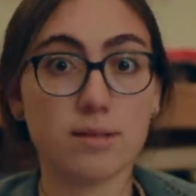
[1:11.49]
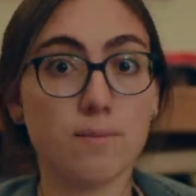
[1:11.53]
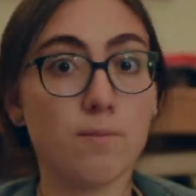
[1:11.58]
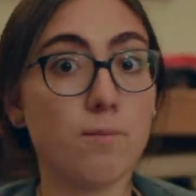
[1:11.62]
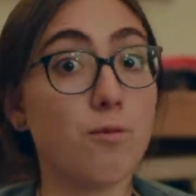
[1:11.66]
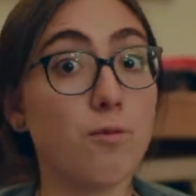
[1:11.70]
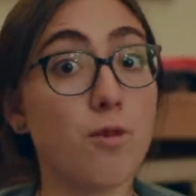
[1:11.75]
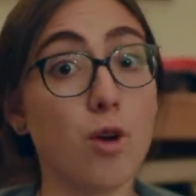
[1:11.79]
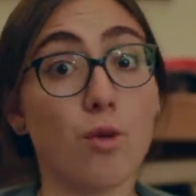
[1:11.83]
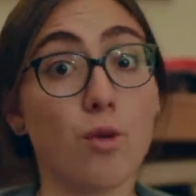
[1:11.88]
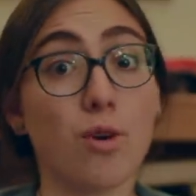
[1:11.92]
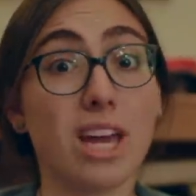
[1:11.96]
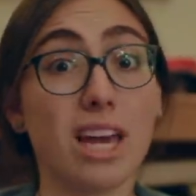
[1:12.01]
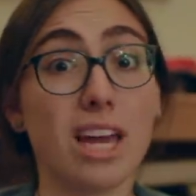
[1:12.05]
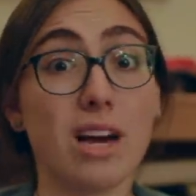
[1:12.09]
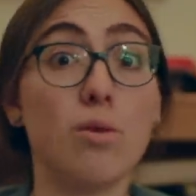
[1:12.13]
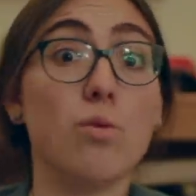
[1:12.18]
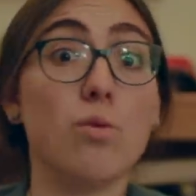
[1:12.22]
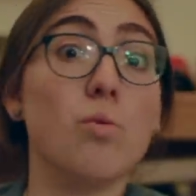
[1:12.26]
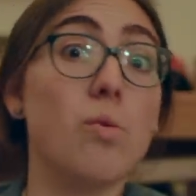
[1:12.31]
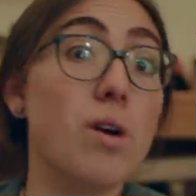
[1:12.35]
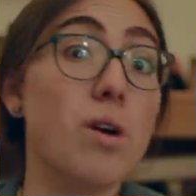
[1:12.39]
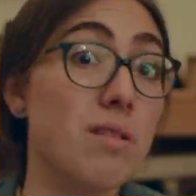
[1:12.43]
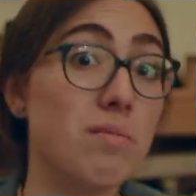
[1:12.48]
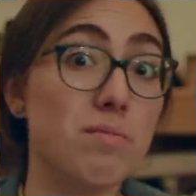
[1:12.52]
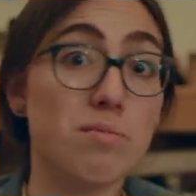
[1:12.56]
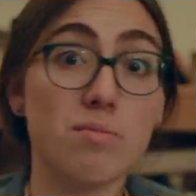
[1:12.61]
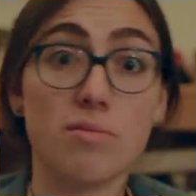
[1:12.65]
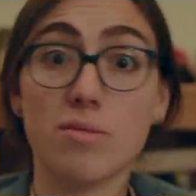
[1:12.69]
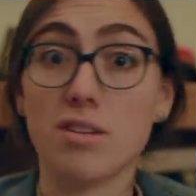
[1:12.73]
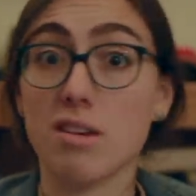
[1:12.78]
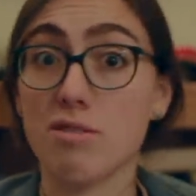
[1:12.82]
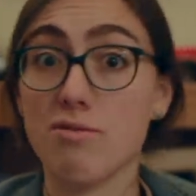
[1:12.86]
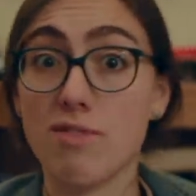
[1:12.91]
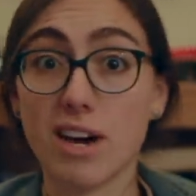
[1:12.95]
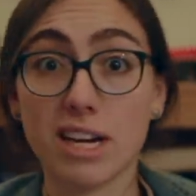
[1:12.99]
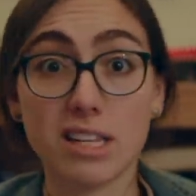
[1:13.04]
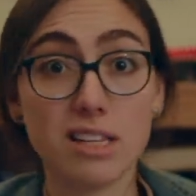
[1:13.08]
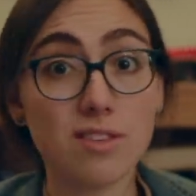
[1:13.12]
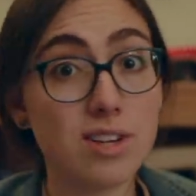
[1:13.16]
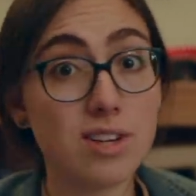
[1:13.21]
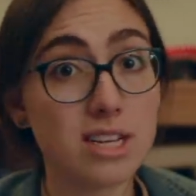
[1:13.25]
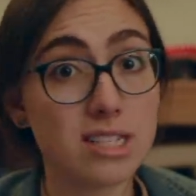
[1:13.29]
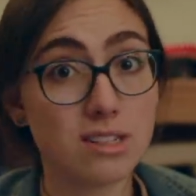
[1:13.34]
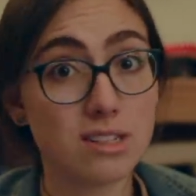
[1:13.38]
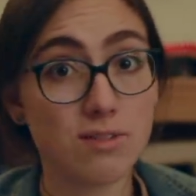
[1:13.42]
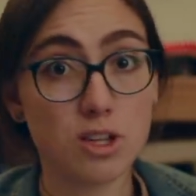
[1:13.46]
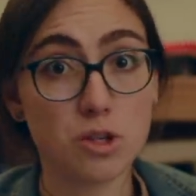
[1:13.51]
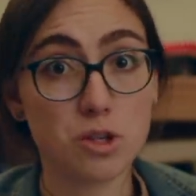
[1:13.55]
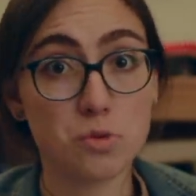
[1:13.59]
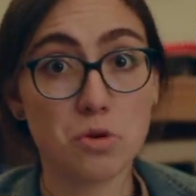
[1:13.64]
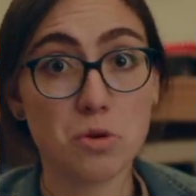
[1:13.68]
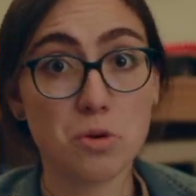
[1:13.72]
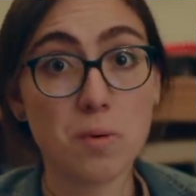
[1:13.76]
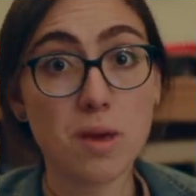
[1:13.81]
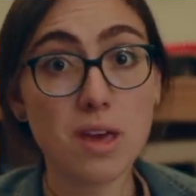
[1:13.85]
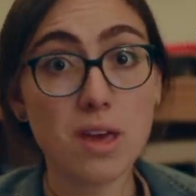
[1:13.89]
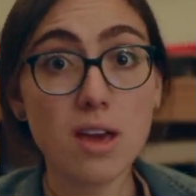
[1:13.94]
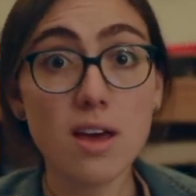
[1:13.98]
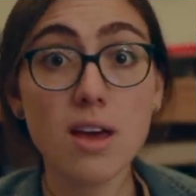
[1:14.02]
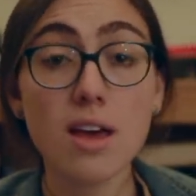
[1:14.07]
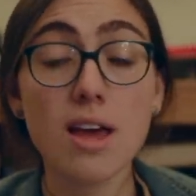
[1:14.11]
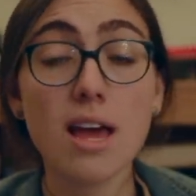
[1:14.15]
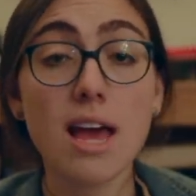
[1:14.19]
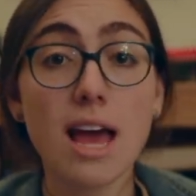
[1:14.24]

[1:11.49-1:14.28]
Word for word: figuring out what the effectiveness of this would be,